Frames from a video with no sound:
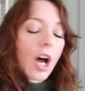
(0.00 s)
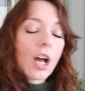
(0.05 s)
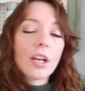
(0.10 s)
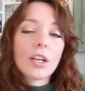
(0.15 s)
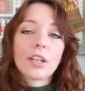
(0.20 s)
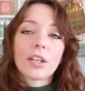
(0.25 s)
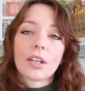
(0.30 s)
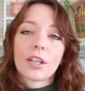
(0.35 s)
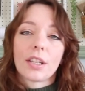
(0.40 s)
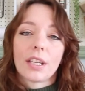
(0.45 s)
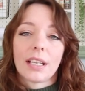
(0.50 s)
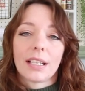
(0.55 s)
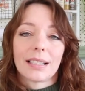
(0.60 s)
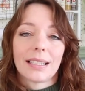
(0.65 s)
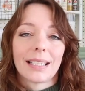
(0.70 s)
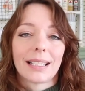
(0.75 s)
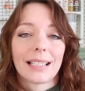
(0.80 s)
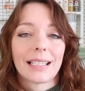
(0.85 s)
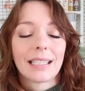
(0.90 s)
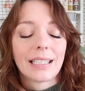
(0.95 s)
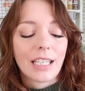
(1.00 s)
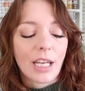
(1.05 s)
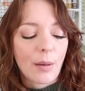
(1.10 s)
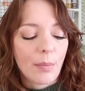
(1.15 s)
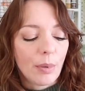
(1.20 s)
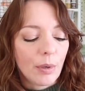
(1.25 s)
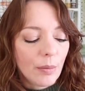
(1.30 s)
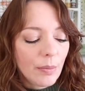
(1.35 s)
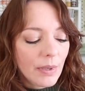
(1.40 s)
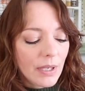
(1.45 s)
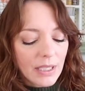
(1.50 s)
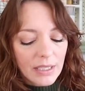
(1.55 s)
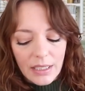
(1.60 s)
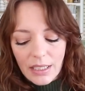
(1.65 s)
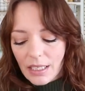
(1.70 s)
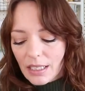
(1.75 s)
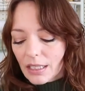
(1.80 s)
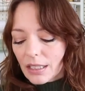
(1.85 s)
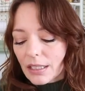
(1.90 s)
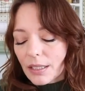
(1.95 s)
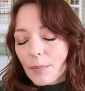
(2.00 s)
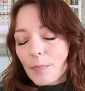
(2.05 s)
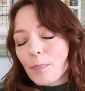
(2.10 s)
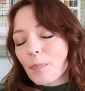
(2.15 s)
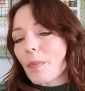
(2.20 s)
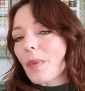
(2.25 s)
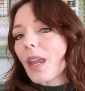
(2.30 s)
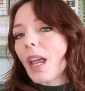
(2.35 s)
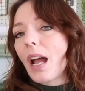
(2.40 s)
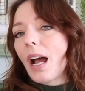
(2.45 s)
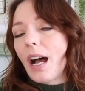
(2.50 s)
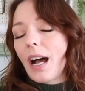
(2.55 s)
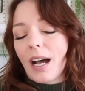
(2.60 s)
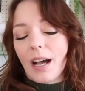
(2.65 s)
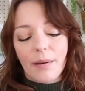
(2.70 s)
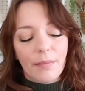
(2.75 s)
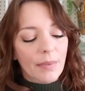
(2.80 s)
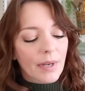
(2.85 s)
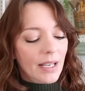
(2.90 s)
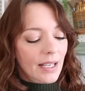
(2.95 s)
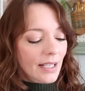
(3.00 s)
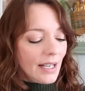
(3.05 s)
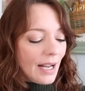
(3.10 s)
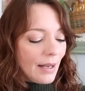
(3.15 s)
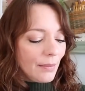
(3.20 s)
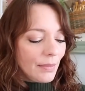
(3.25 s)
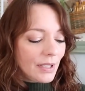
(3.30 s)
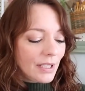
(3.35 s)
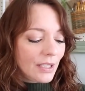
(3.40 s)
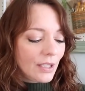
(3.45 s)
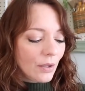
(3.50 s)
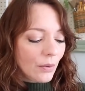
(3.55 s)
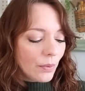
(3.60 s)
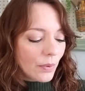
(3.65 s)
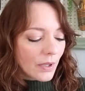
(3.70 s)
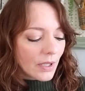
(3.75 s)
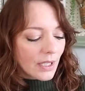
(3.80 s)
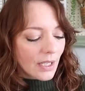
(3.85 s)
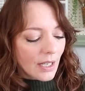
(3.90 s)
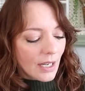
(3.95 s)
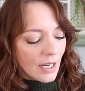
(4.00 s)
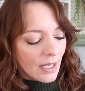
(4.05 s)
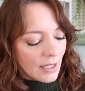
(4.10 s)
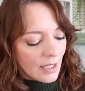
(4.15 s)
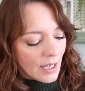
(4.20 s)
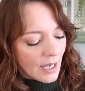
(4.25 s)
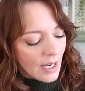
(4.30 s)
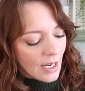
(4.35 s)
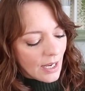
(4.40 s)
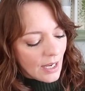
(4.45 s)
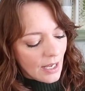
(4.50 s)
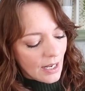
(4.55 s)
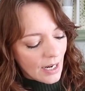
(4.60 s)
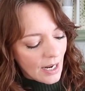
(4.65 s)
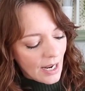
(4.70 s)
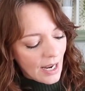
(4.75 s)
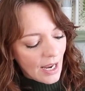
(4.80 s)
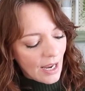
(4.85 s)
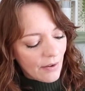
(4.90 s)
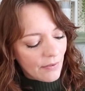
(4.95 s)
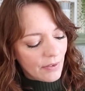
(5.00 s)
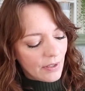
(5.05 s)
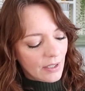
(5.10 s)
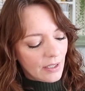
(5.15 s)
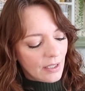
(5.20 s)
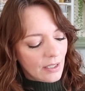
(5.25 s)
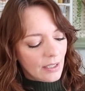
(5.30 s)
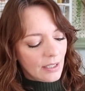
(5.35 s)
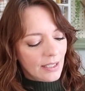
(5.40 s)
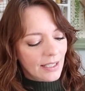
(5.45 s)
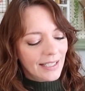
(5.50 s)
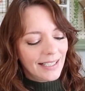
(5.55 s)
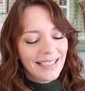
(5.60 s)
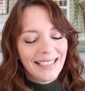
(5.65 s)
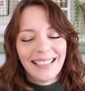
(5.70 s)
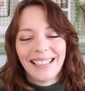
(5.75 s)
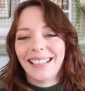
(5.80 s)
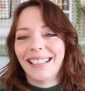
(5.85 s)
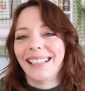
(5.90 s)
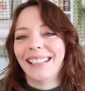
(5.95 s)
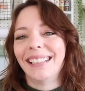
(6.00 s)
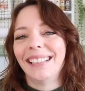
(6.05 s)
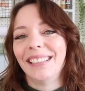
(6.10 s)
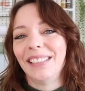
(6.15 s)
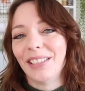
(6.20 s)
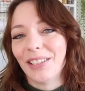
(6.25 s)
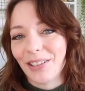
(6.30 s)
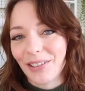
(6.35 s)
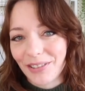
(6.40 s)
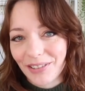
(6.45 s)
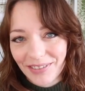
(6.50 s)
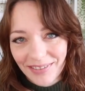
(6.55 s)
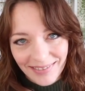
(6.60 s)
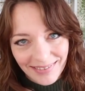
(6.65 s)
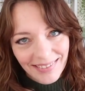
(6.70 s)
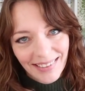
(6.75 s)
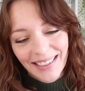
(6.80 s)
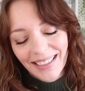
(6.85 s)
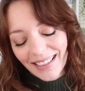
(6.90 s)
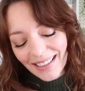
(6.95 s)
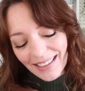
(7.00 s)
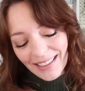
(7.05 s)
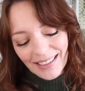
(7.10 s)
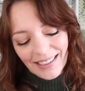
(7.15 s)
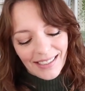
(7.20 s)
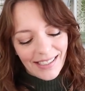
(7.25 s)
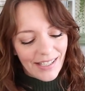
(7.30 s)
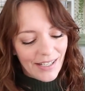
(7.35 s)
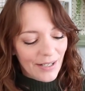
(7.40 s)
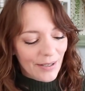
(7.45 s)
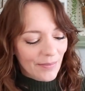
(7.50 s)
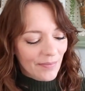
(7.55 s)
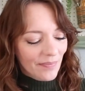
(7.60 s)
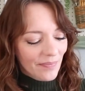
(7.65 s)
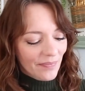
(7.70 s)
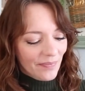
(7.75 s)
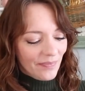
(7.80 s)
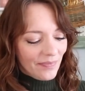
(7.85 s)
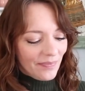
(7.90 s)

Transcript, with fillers: under things like staple pieces, um, and I'm still working on that, and I haven't you know um,